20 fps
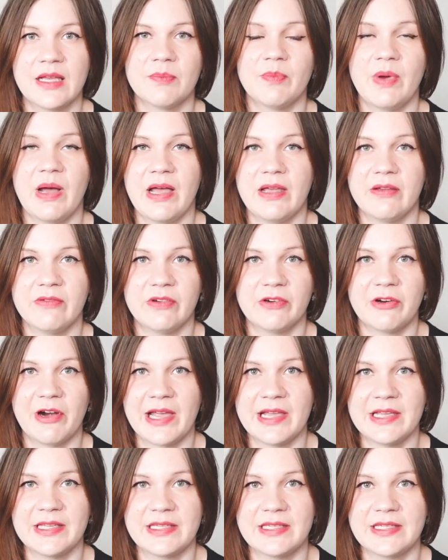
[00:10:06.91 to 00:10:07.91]
By
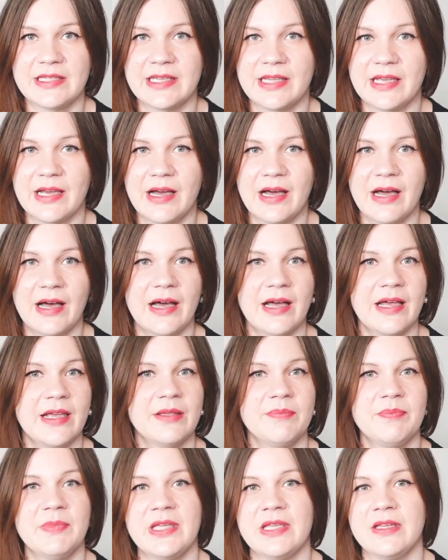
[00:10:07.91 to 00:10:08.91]
variety,
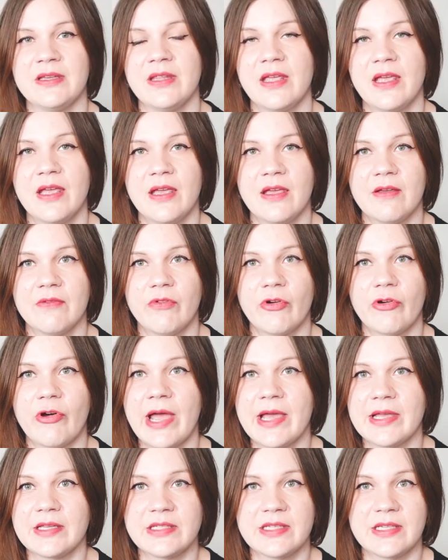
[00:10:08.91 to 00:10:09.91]
I mean
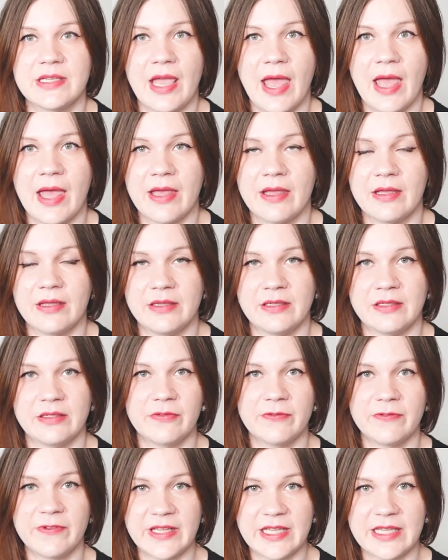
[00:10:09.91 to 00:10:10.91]
variety uh, in
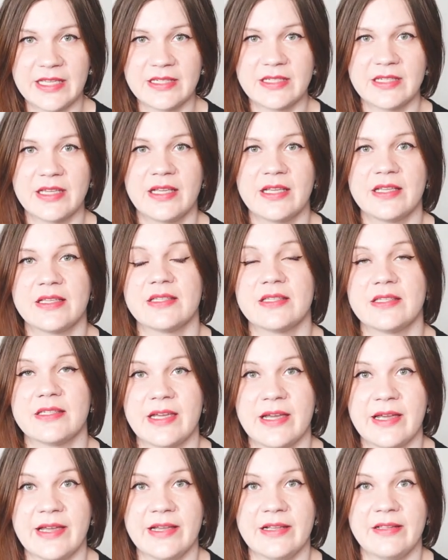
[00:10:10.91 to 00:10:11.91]
fit,
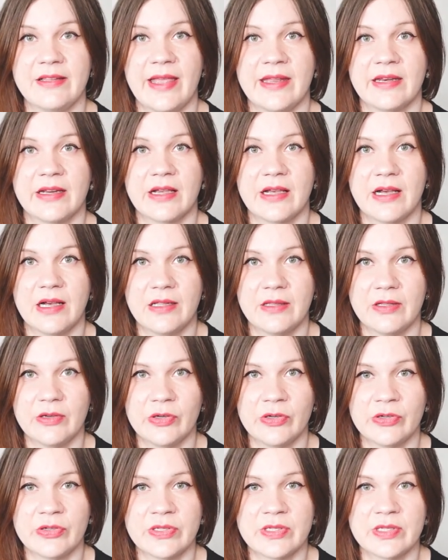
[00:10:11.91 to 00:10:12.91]
style, and
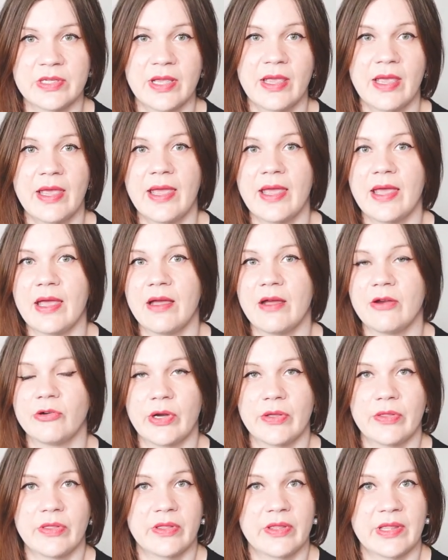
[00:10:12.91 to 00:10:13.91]
colors uh,
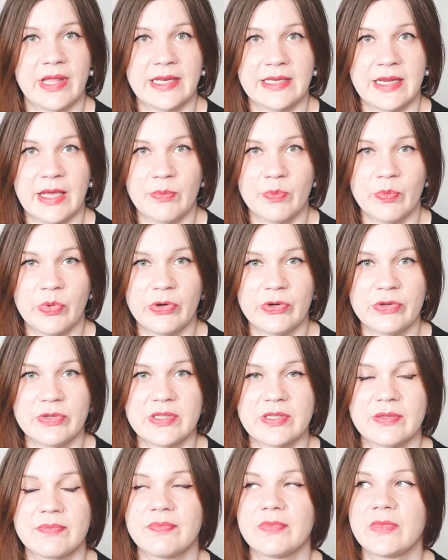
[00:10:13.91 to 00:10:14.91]
rather than
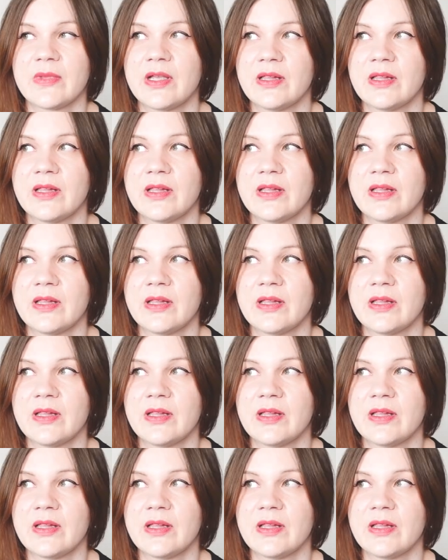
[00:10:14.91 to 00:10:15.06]
numbers.